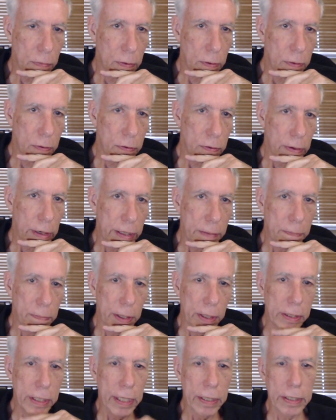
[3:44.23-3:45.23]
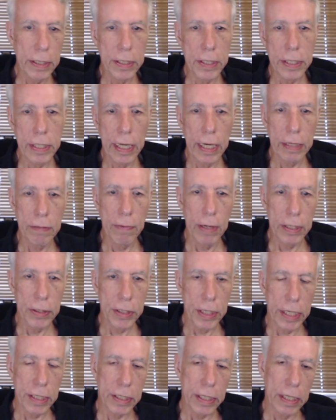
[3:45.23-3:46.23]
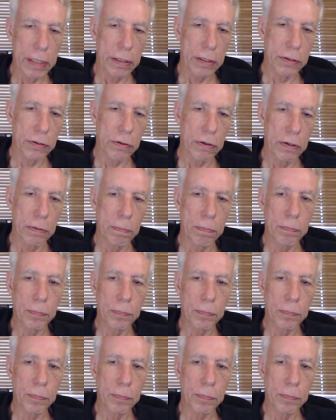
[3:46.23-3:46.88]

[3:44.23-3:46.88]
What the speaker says: Try and build on this side while chasing this group.